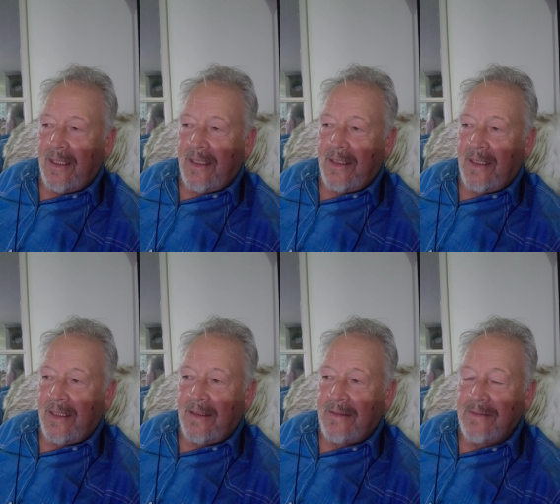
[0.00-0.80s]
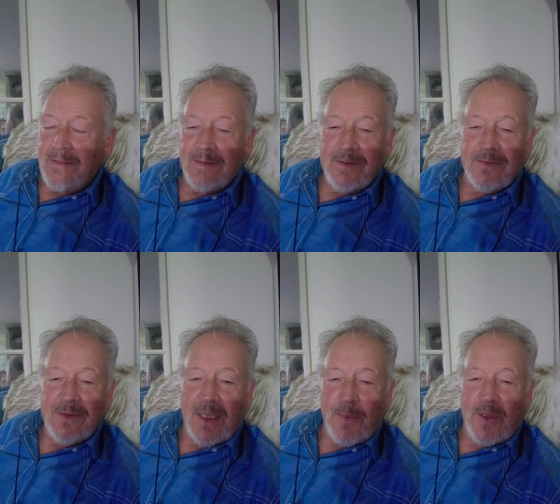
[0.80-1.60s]
and. Uh,
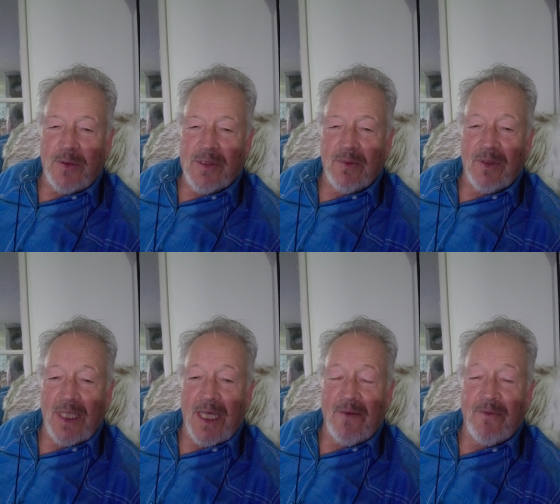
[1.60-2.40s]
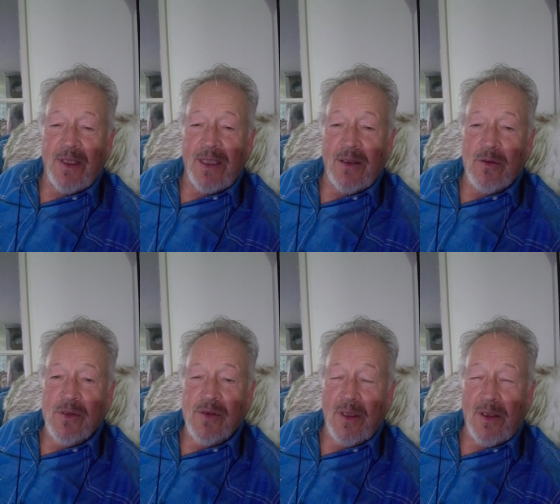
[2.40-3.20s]
I'll be doing some live videos
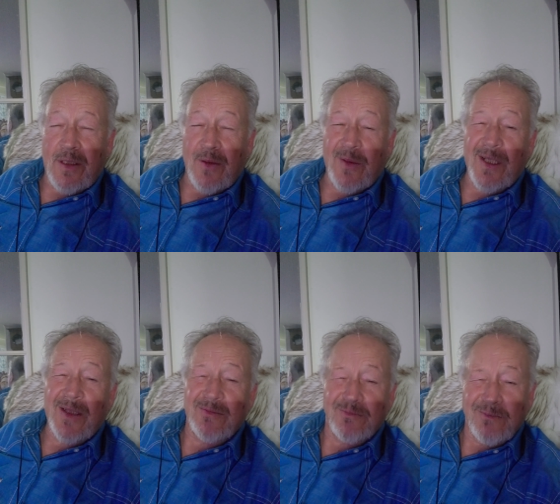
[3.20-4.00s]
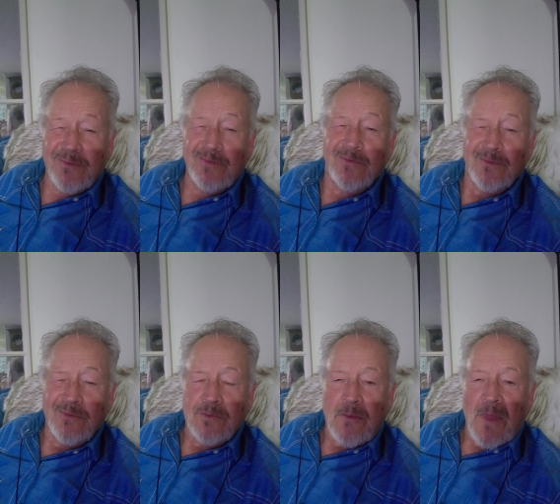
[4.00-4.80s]
starting around
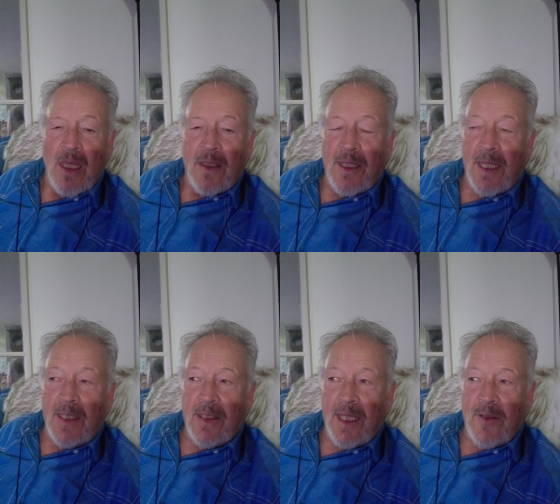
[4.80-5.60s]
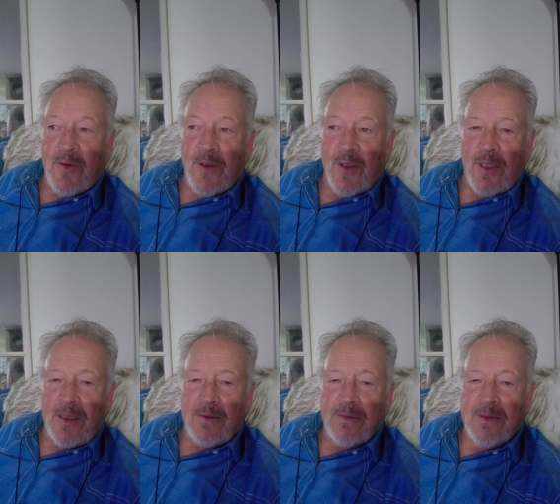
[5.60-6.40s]
9,
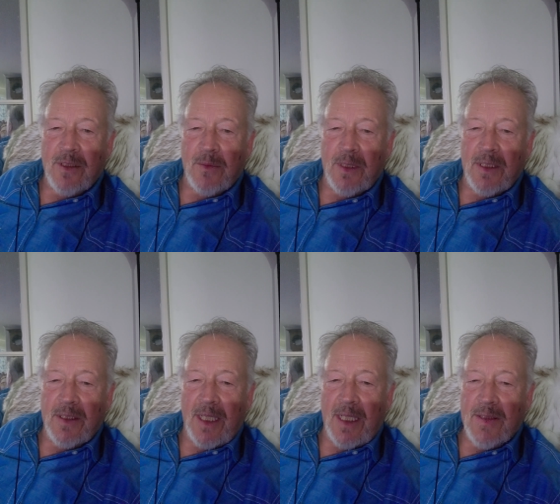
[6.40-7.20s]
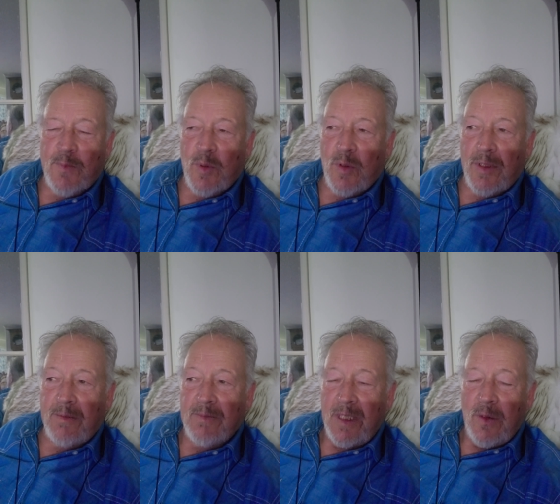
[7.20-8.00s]
9.30. It's going to be the dashboard.